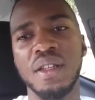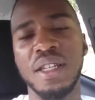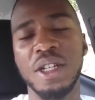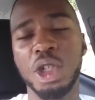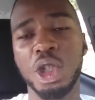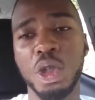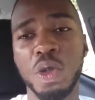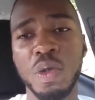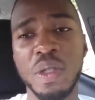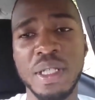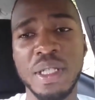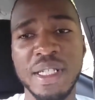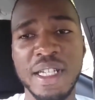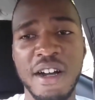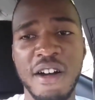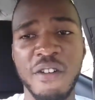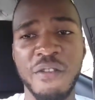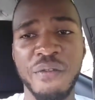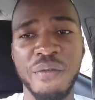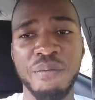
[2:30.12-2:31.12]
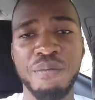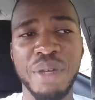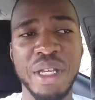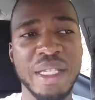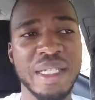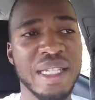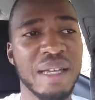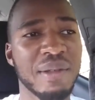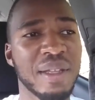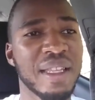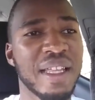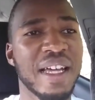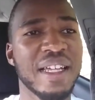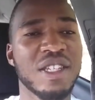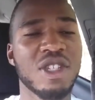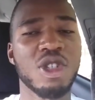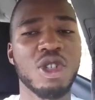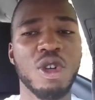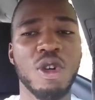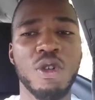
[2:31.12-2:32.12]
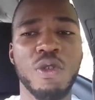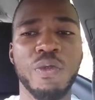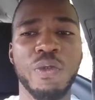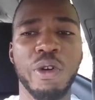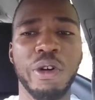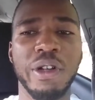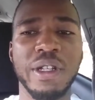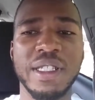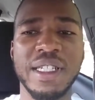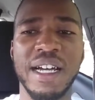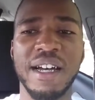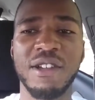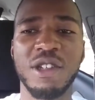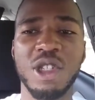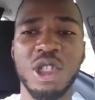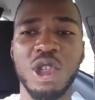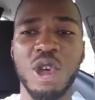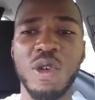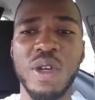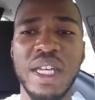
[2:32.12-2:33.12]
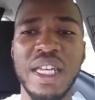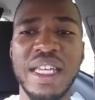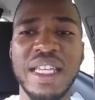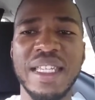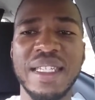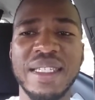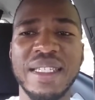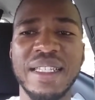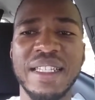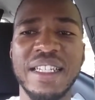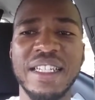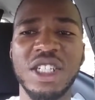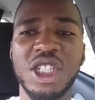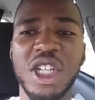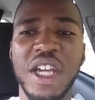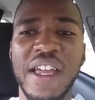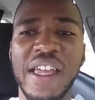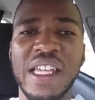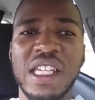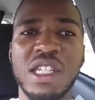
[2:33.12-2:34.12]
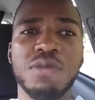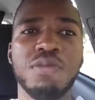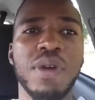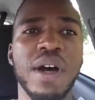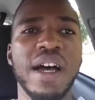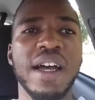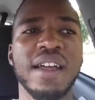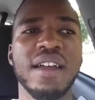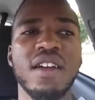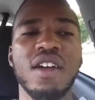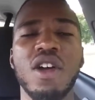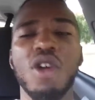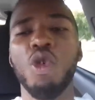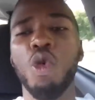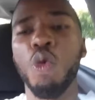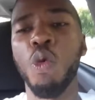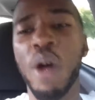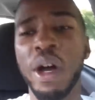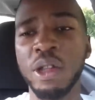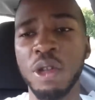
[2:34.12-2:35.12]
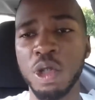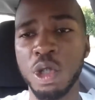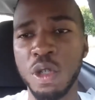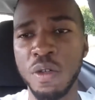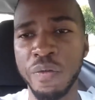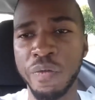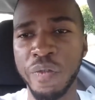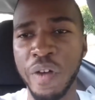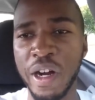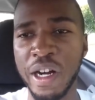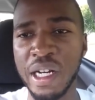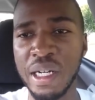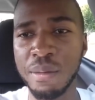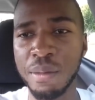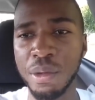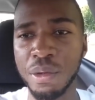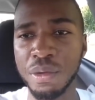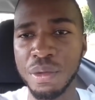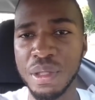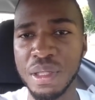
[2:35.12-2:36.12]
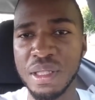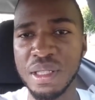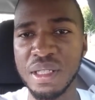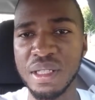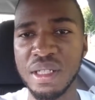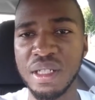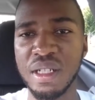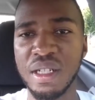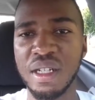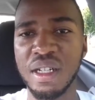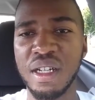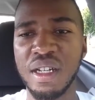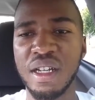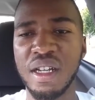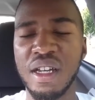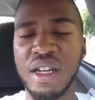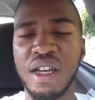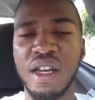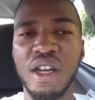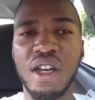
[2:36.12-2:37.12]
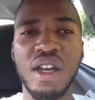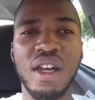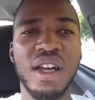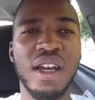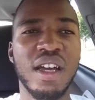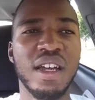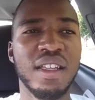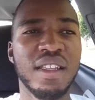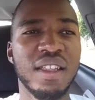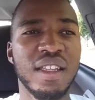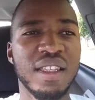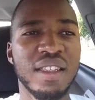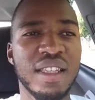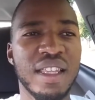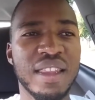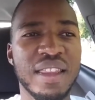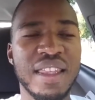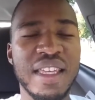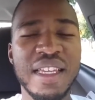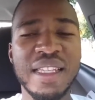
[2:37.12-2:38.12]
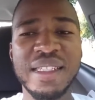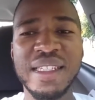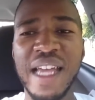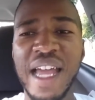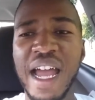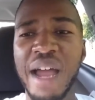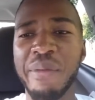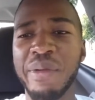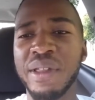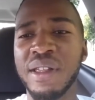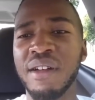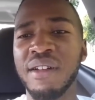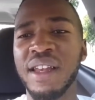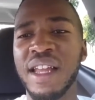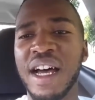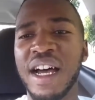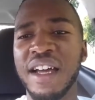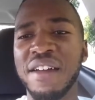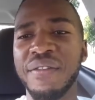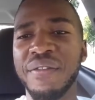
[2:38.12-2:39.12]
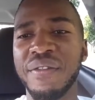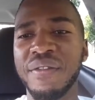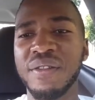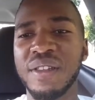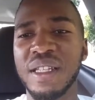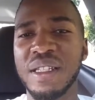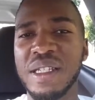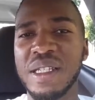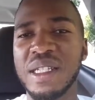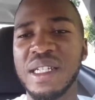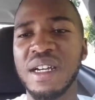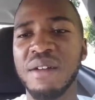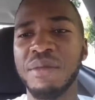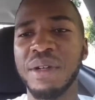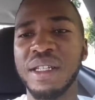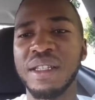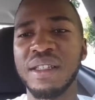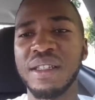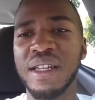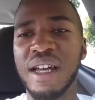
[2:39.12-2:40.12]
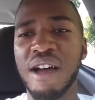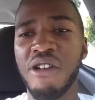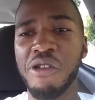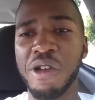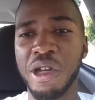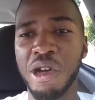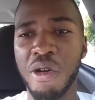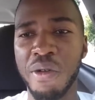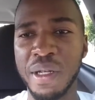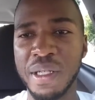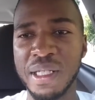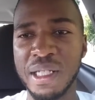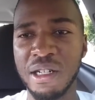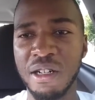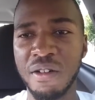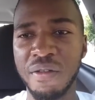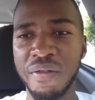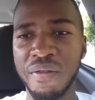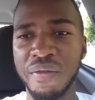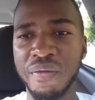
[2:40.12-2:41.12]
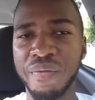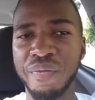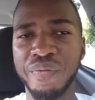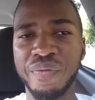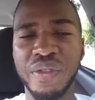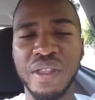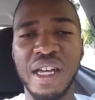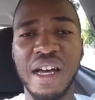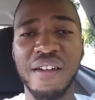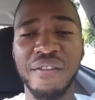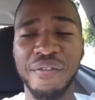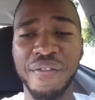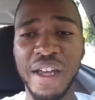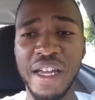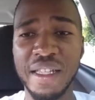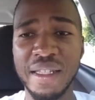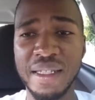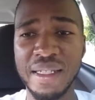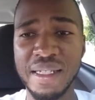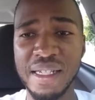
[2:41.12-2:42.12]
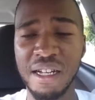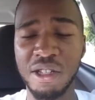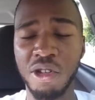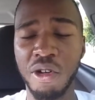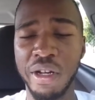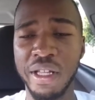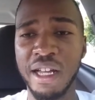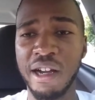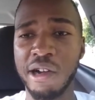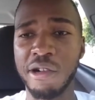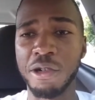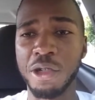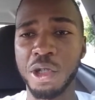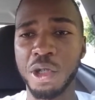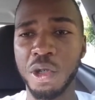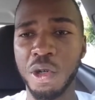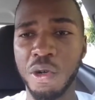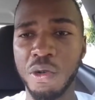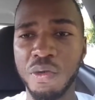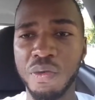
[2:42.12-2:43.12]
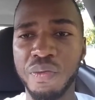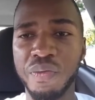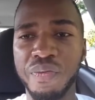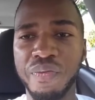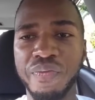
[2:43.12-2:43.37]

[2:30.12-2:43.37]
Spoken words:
the true self be something that's so volatile, so easily changed by one or two variables? The things that happen in our life that determine our egoic self, the events are not in our control.